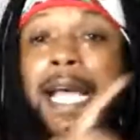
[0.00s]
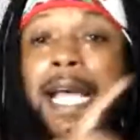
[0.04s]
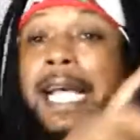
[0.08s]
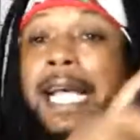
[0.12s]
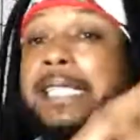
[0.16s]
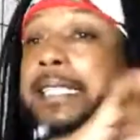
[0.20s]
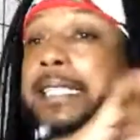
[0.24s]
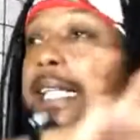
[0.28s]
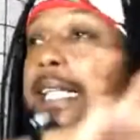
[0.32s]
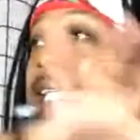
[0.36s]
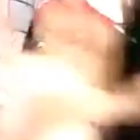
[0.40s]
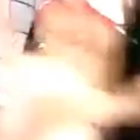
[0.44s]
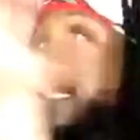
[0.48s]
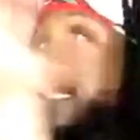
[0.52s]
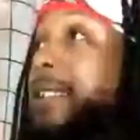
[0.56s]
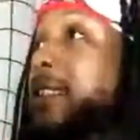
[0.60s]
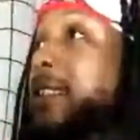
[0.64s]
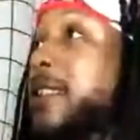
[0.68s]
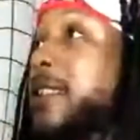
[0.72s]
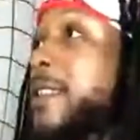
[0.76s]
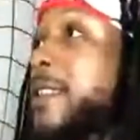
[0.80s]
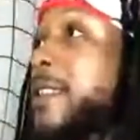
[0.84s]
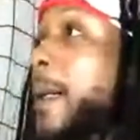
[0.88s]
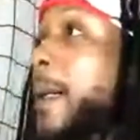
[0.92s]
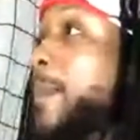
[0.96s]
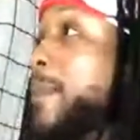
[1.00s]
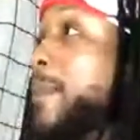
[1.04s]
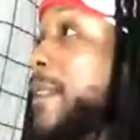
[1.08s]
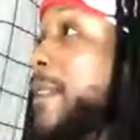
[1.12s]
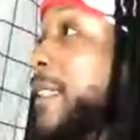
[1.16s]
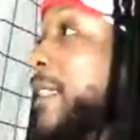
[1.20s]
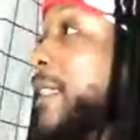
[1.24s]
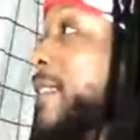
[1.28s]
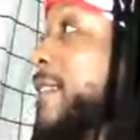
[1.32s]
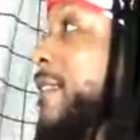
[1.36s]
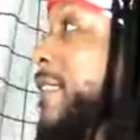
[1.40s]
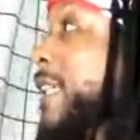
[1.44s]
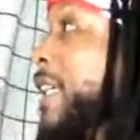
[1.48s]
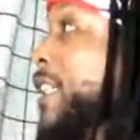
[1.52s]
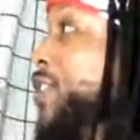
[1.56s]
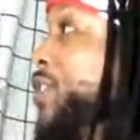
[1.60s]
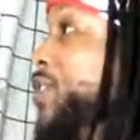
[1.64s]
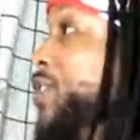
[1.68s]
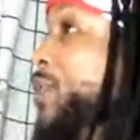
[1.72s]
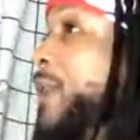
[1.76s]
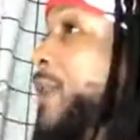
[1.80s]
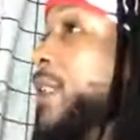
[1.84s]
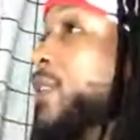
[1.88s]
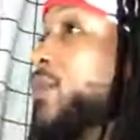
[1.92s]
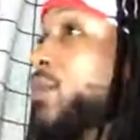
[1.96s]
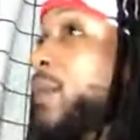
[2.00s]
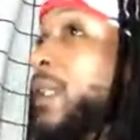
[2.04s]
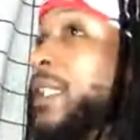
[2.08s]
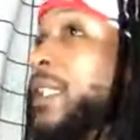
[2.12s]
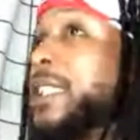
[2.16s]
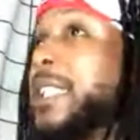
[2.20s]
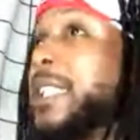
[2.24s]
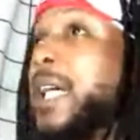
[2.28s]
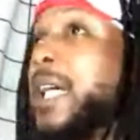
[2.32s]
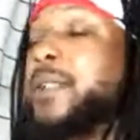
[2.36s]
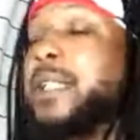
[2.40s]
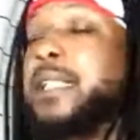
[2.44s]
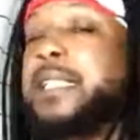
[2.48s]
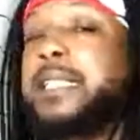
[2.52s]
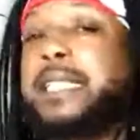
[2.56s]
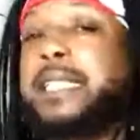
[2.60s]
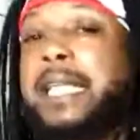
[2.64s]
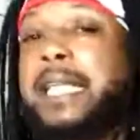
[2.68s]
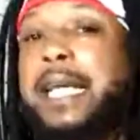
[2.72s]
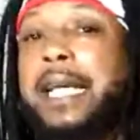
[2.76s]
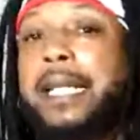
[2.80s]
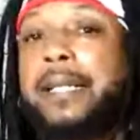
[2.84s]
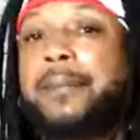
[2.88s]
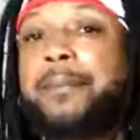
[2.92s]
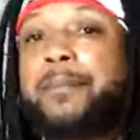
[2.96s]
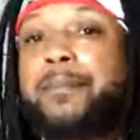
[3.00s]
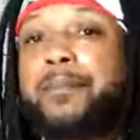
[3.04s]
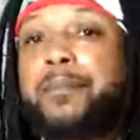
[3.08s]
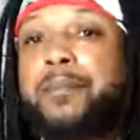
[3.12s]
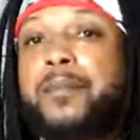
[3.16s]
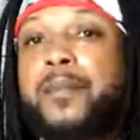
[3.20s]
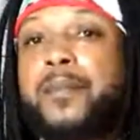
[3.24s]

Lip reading: as any substance that you can reach out and get.